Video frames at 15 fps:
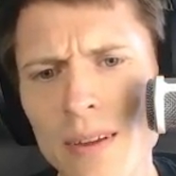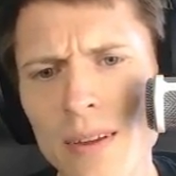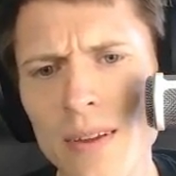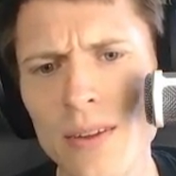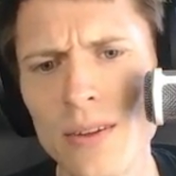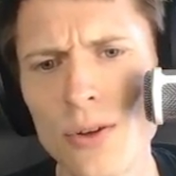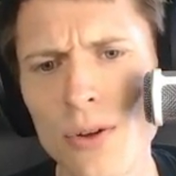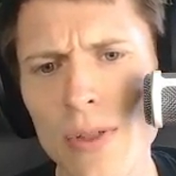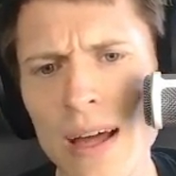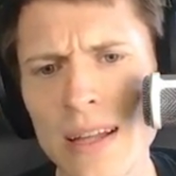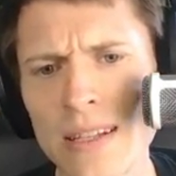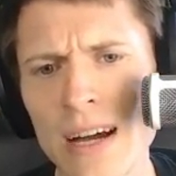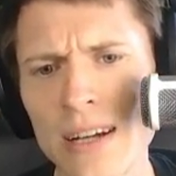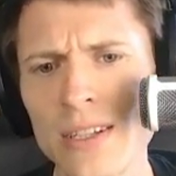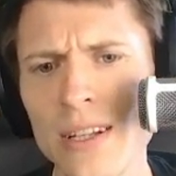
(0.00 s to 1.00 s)
So that's
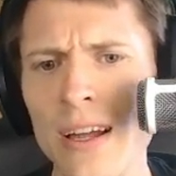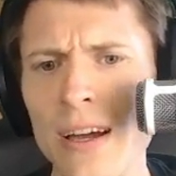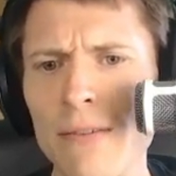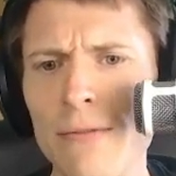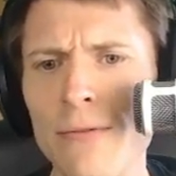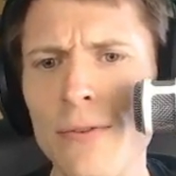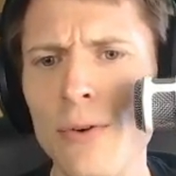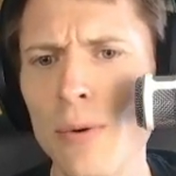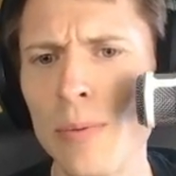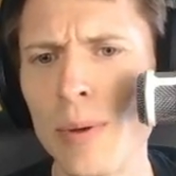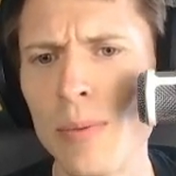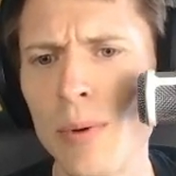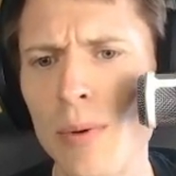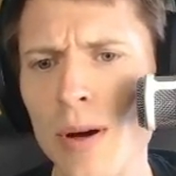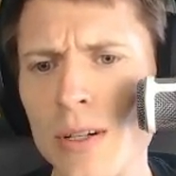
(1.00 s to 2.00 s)
actually like 4
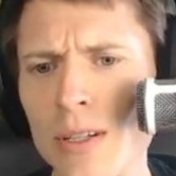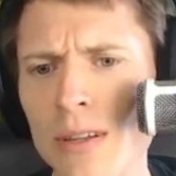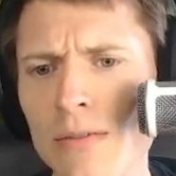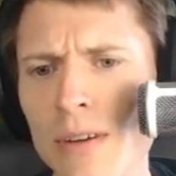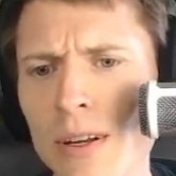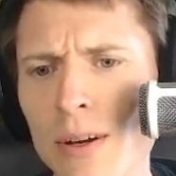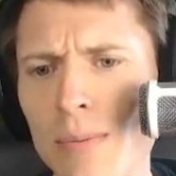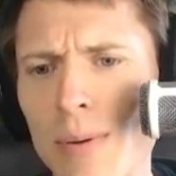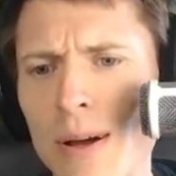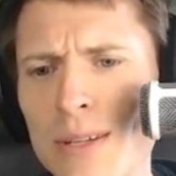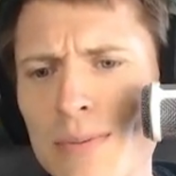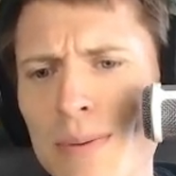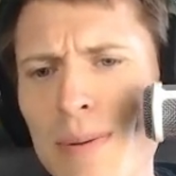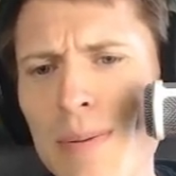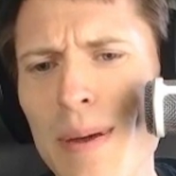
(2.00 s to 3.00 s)
people watching the video because
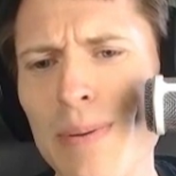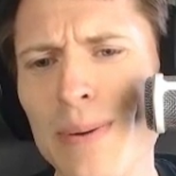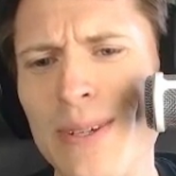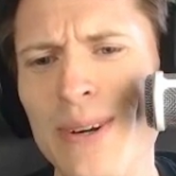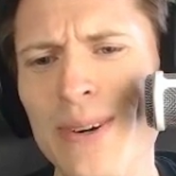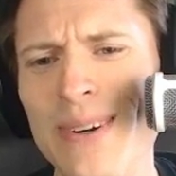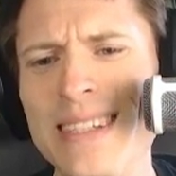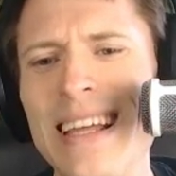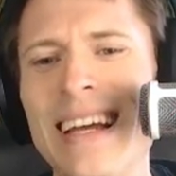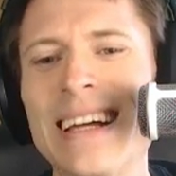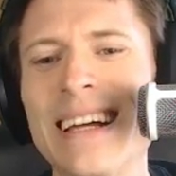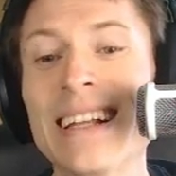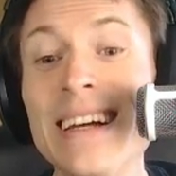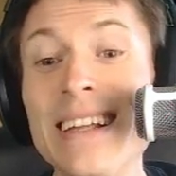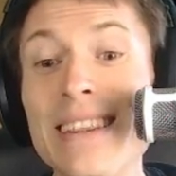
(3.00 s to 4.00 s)
what people do is they
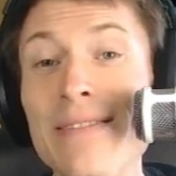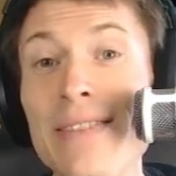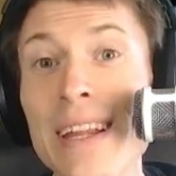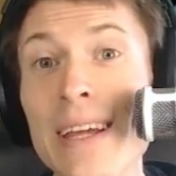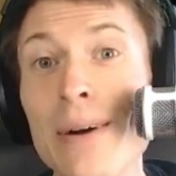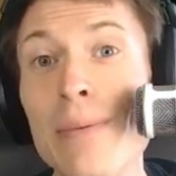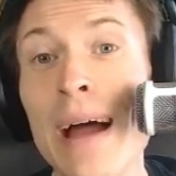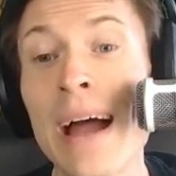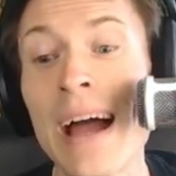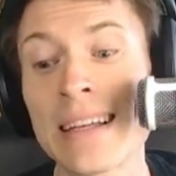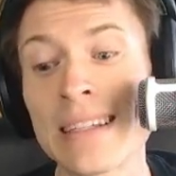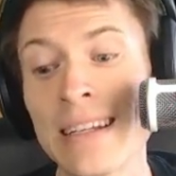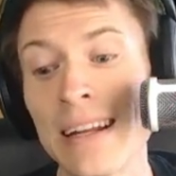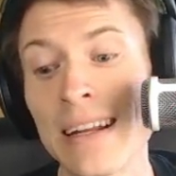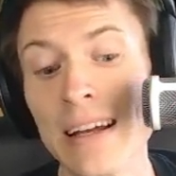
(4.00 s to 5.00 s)
click the video by
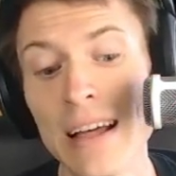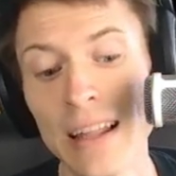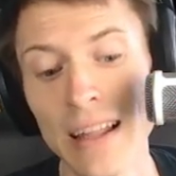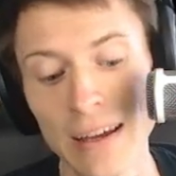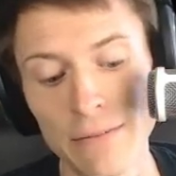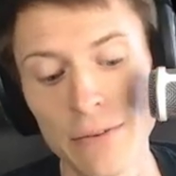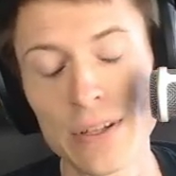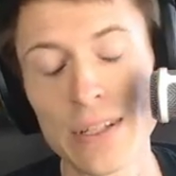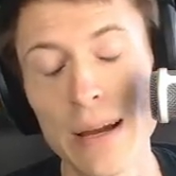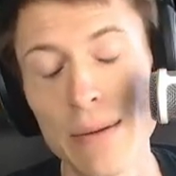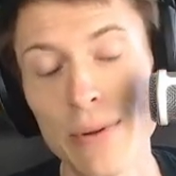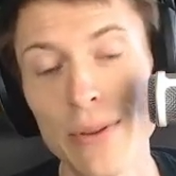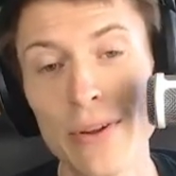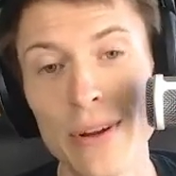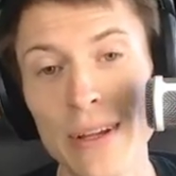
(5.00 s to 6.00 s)
accident. Like, for
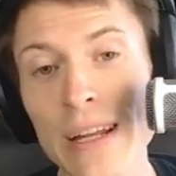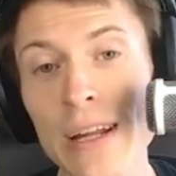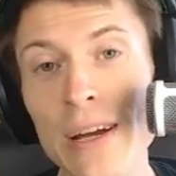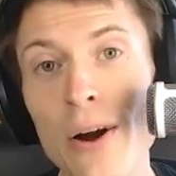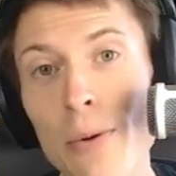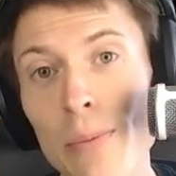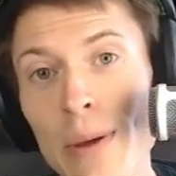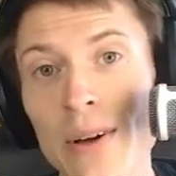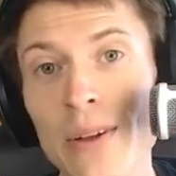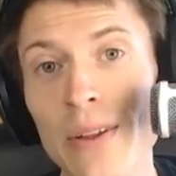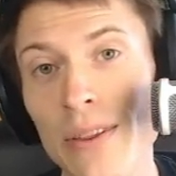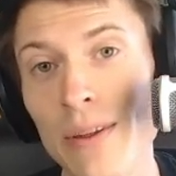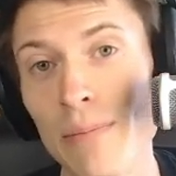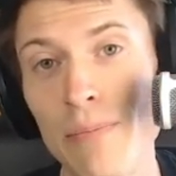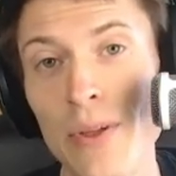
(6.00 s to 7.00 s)
example, they're eating oatmeal
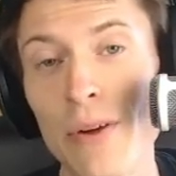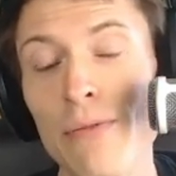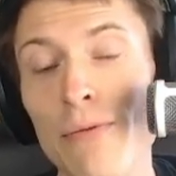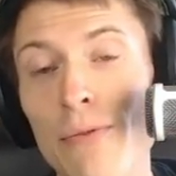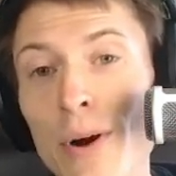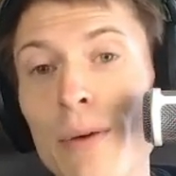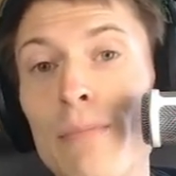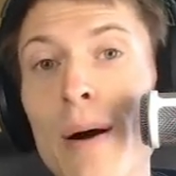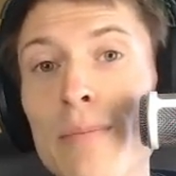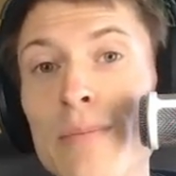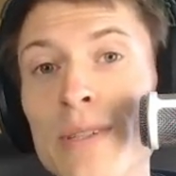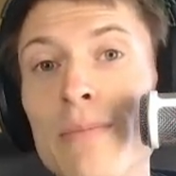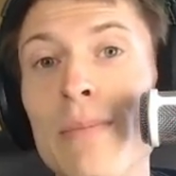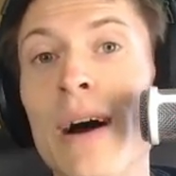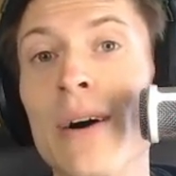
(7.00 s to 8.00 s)
and their fork bumps
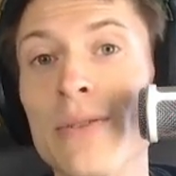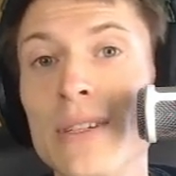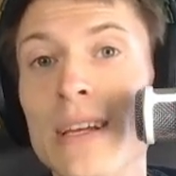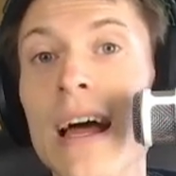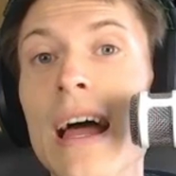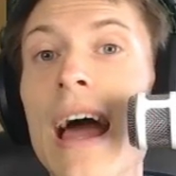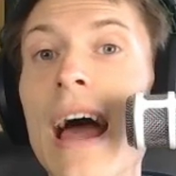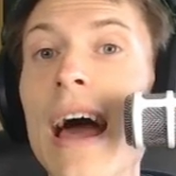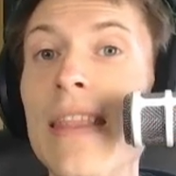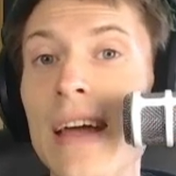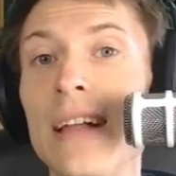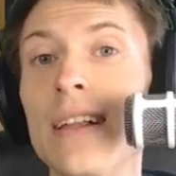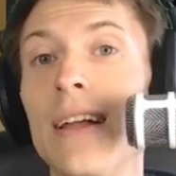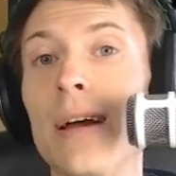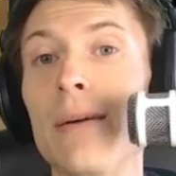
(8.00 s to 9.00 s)
the mouse and they
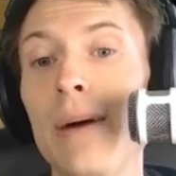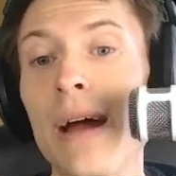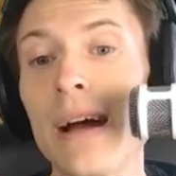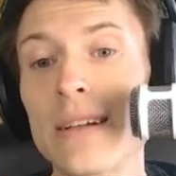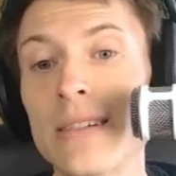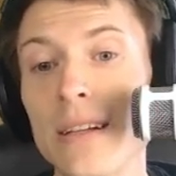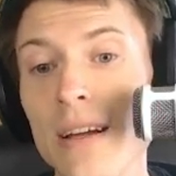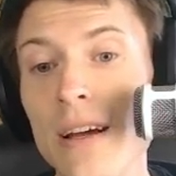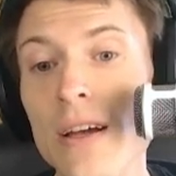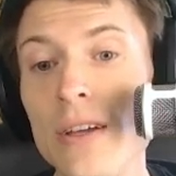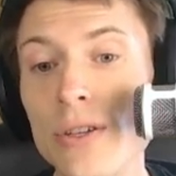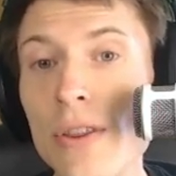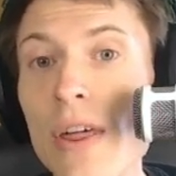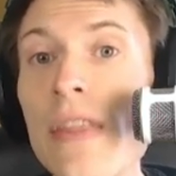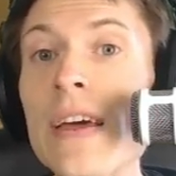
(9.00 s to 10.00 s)
click it by accident.
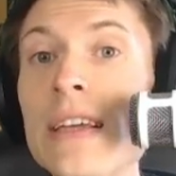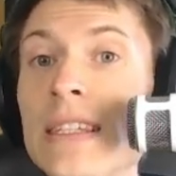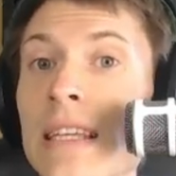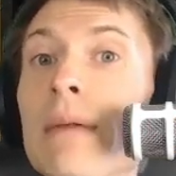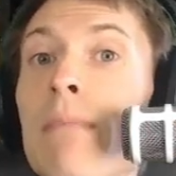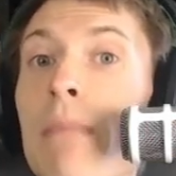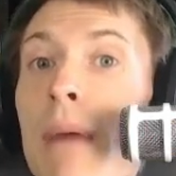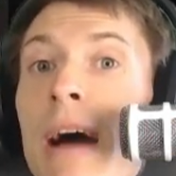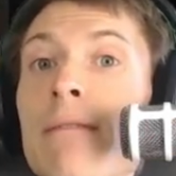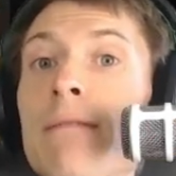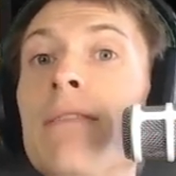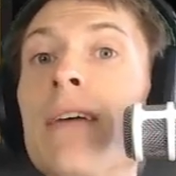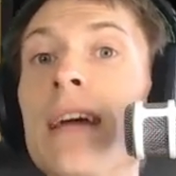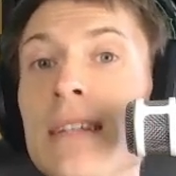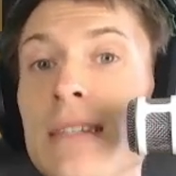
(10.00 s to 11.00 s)
So then they see my
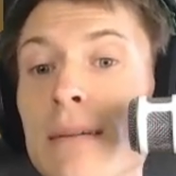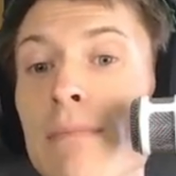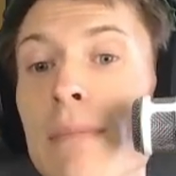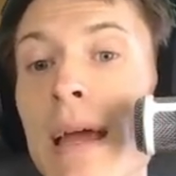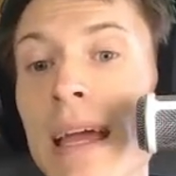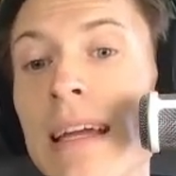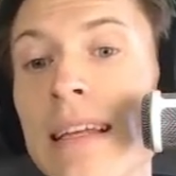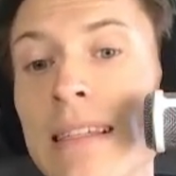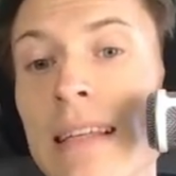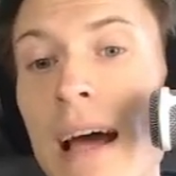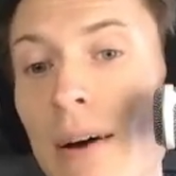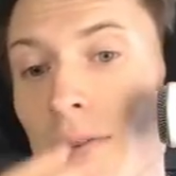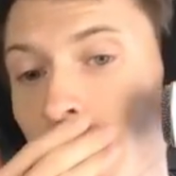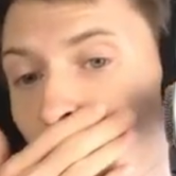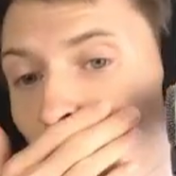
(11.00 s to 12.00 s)
face making
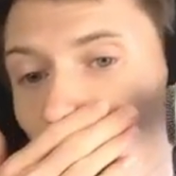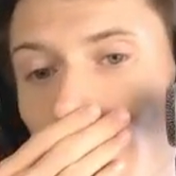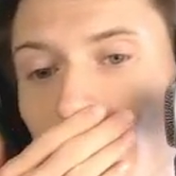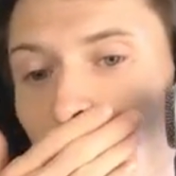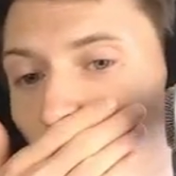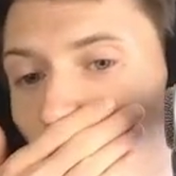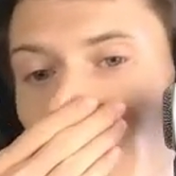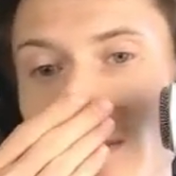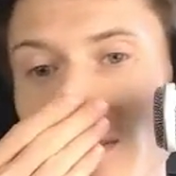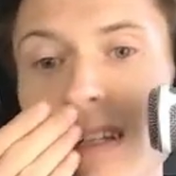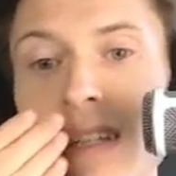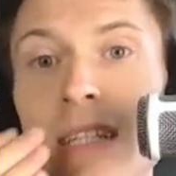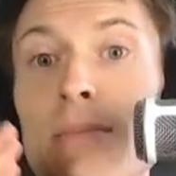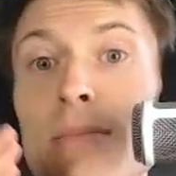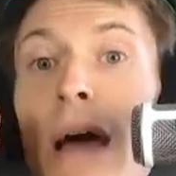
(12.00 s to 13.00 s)
sounds through their speaker
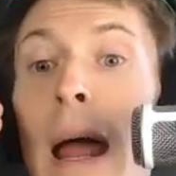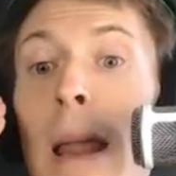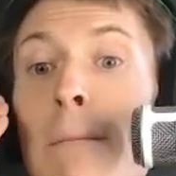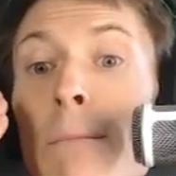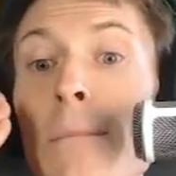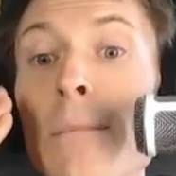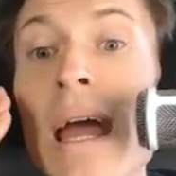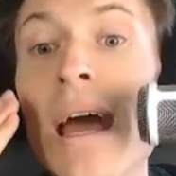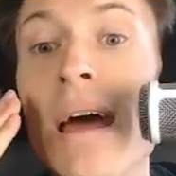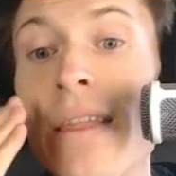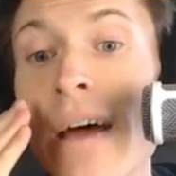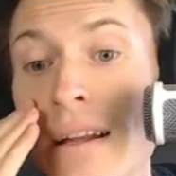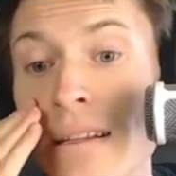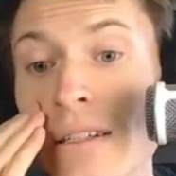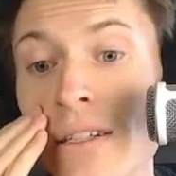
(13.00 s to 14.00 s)
system. And man,
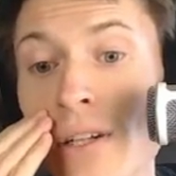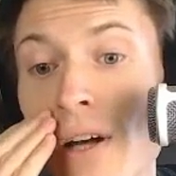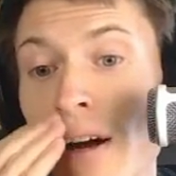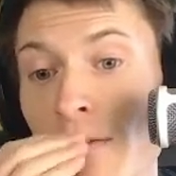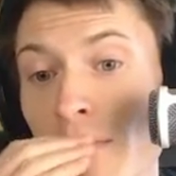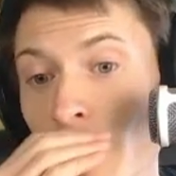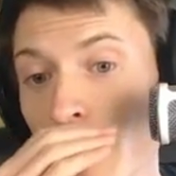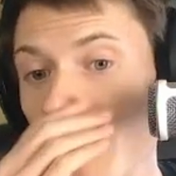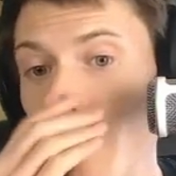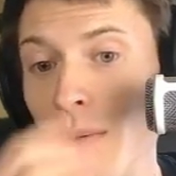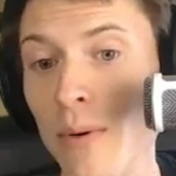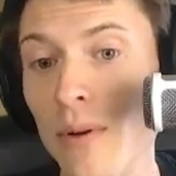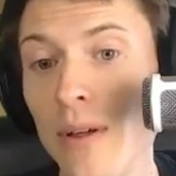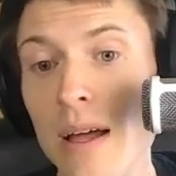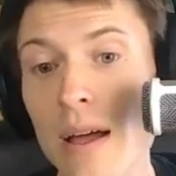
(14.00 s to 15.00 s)
that is a shock for most
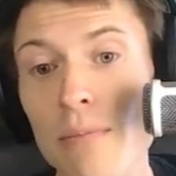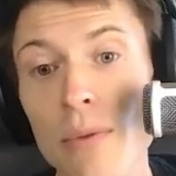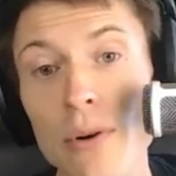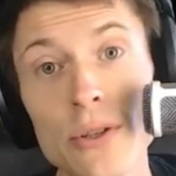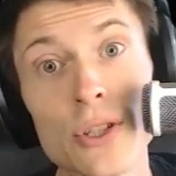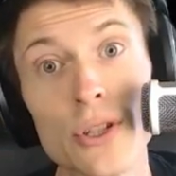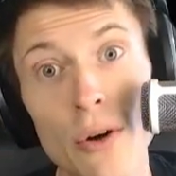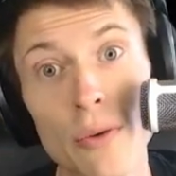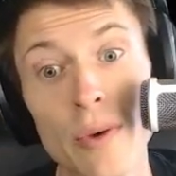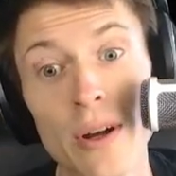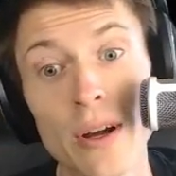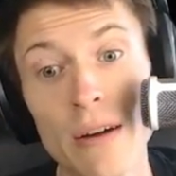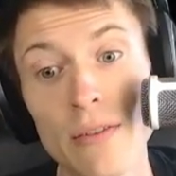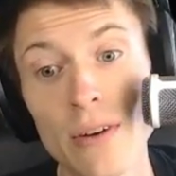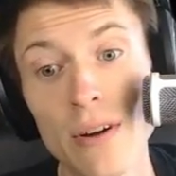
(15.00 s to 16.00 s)
people. Most don't
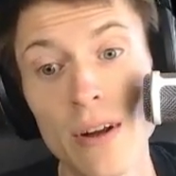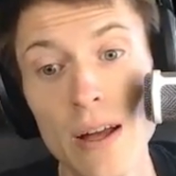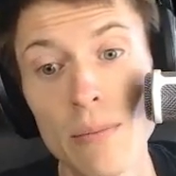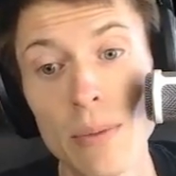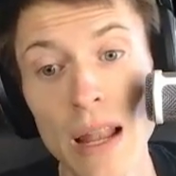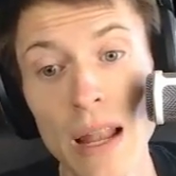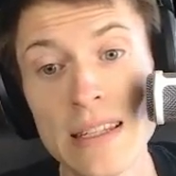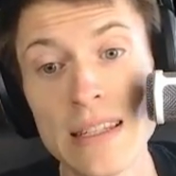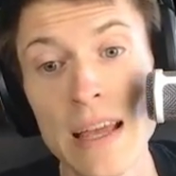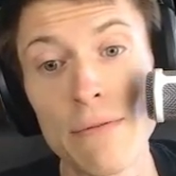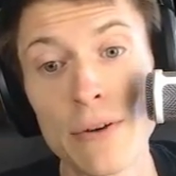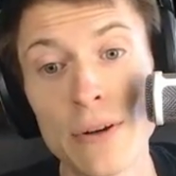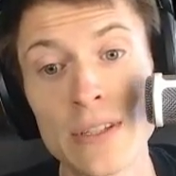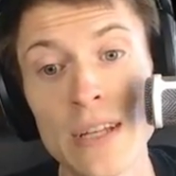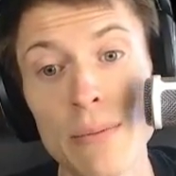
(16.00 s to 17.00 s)
recover. But let's say,
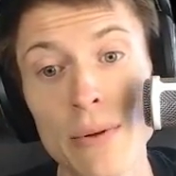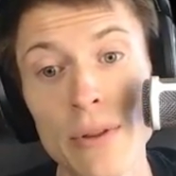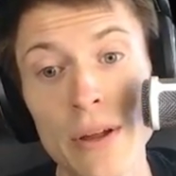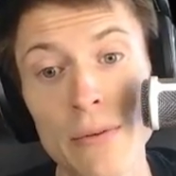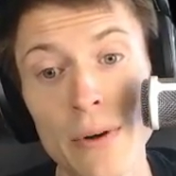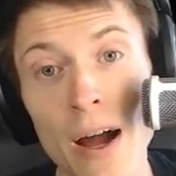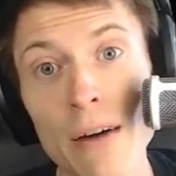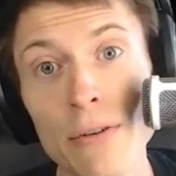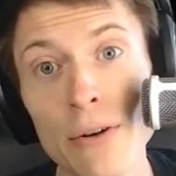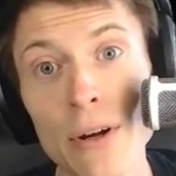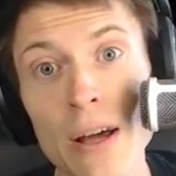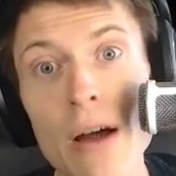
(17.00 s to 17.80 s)
for example, they recovered.